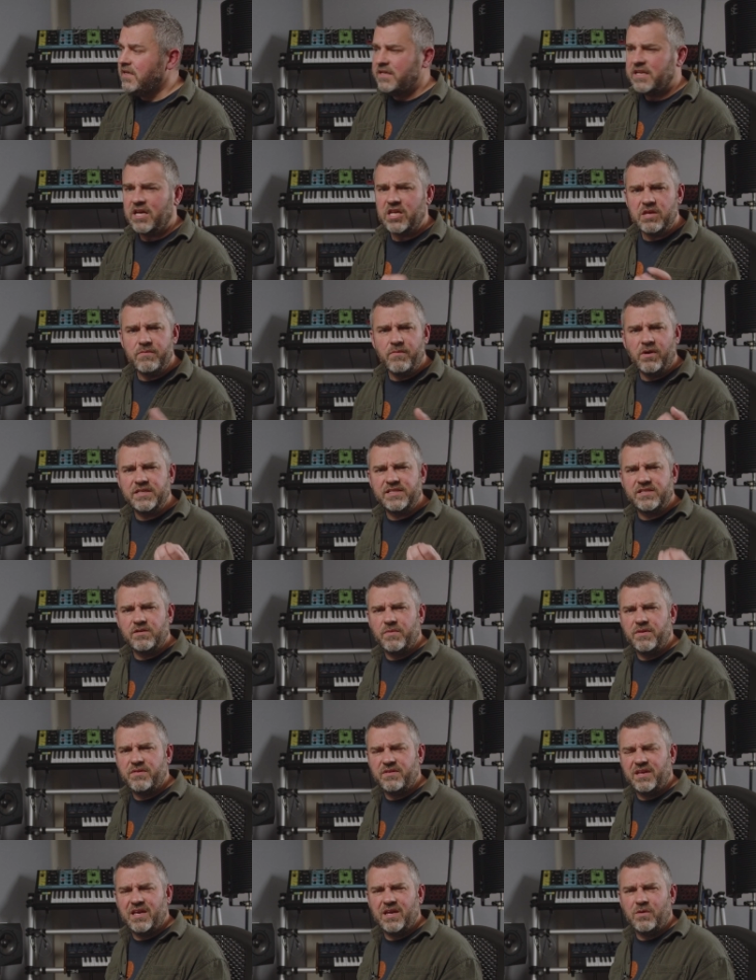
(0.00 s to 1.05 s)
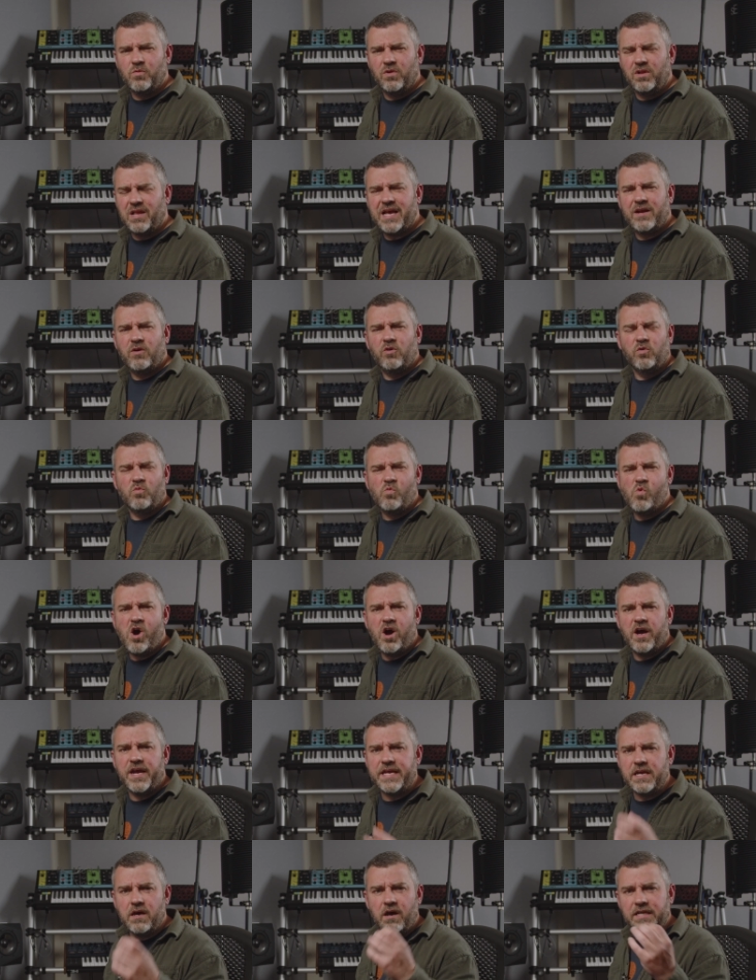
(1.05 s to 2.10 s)
Now, you might still be thinking, well, hang on,
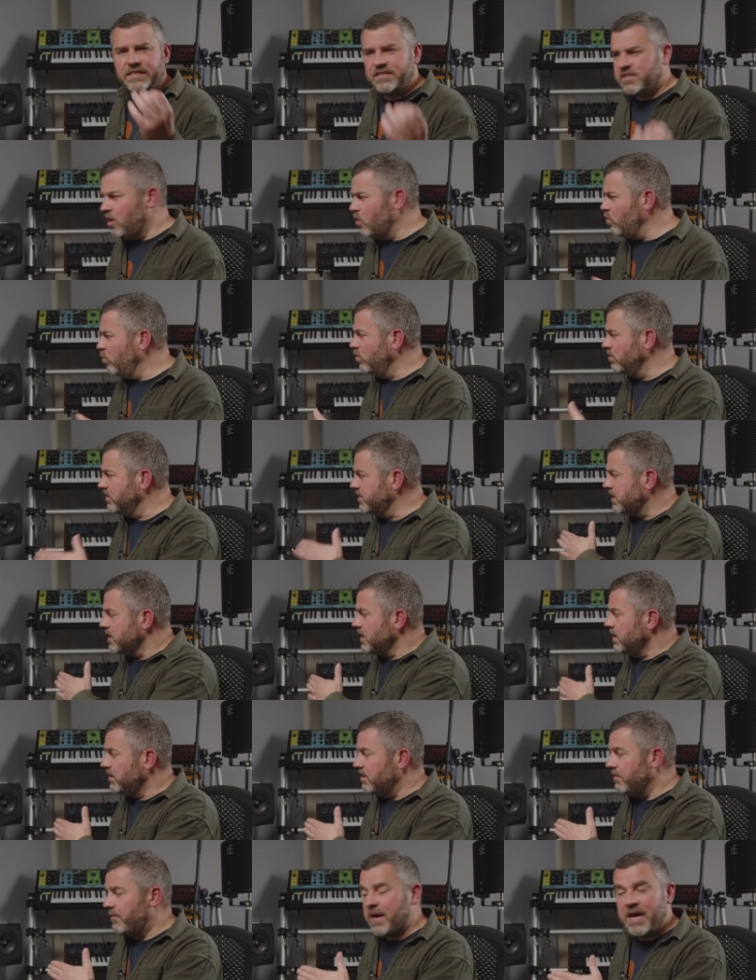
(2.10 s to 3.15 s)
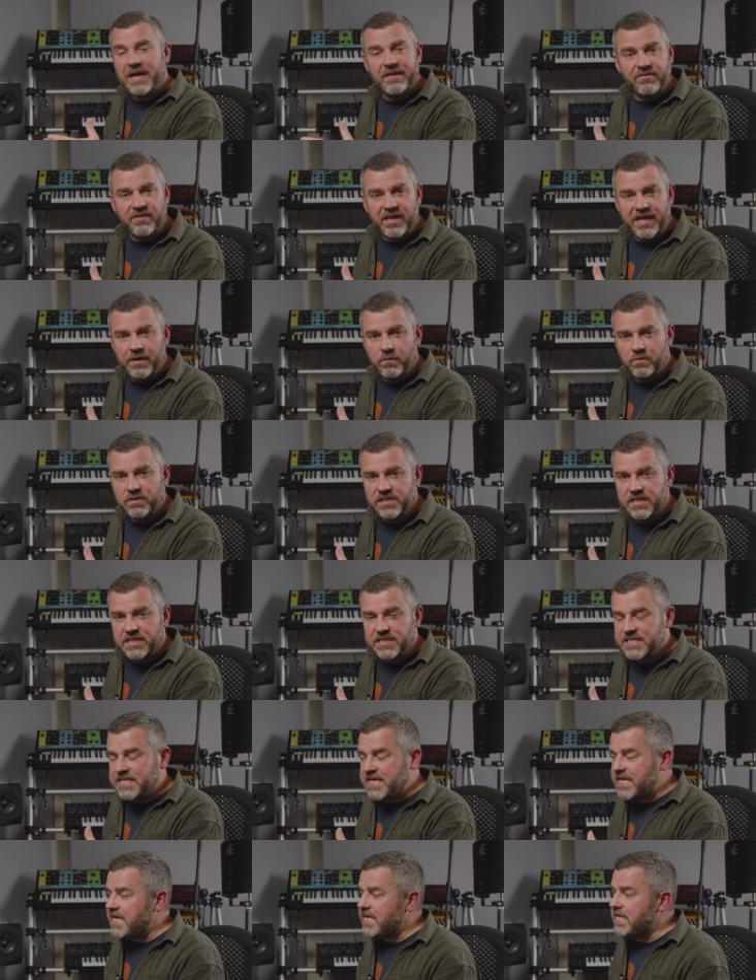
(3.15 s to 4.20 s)
why? I told the pattern that it was in
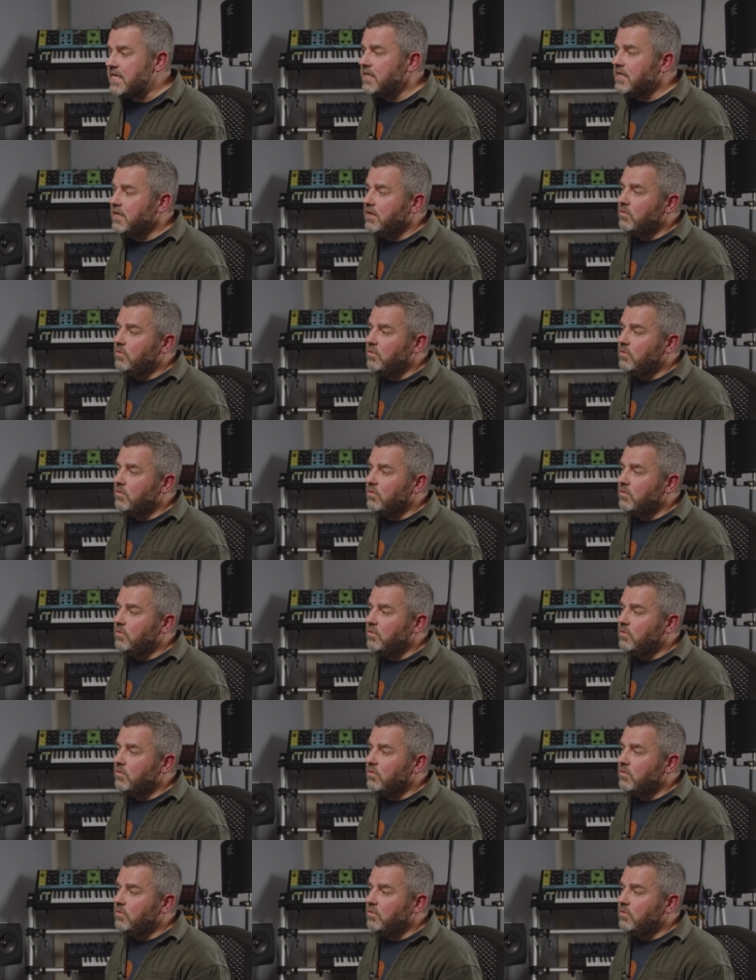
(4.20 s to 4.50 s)
D.